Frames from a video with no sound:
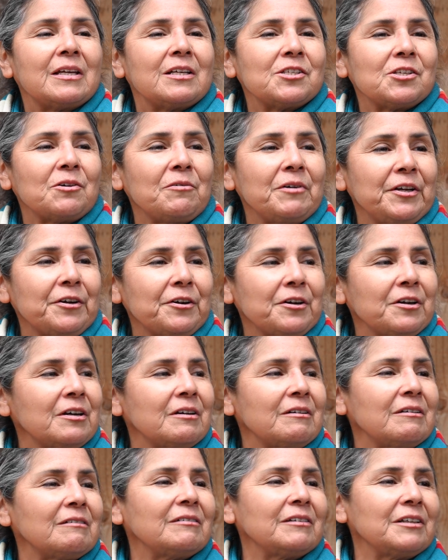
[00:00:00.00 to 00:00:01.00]
So in
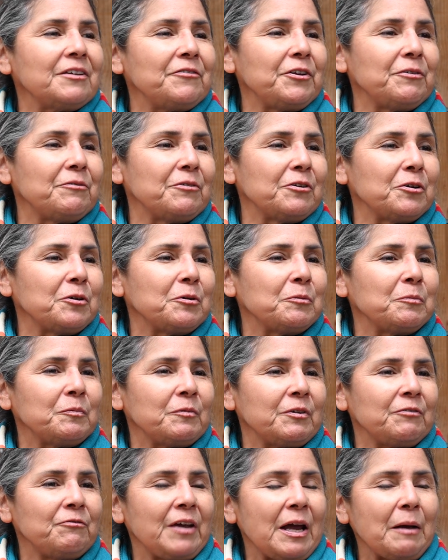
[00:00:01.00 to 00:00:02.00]
our living room,
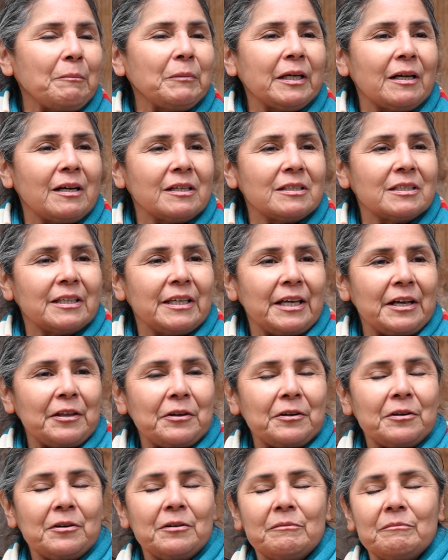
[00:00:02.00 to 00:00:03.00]
when family got
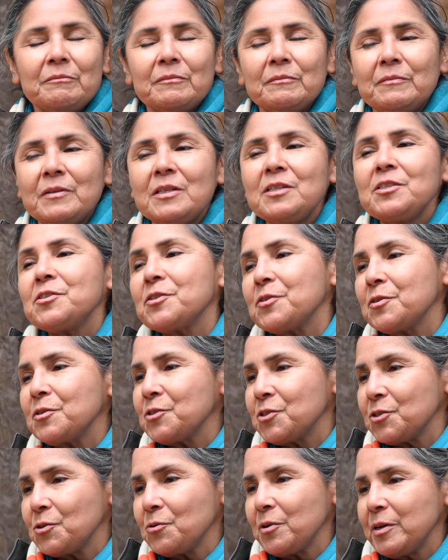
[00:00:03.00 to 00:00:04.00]
together, these are the
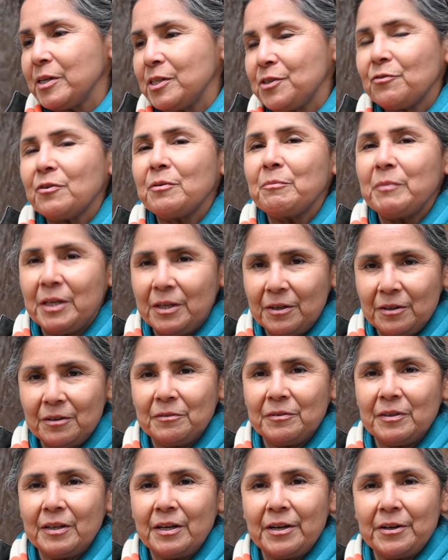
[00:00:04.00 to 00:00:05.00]
stories from
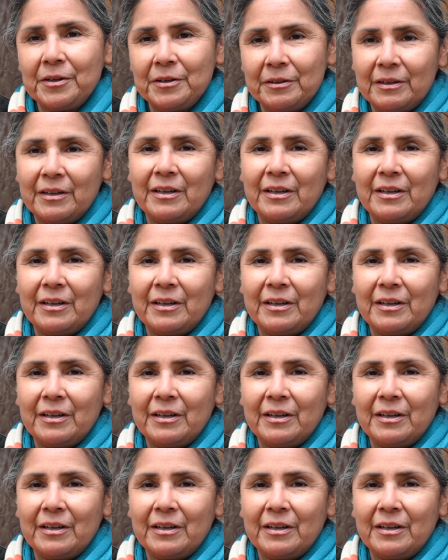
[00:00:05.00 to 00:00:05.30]
here that I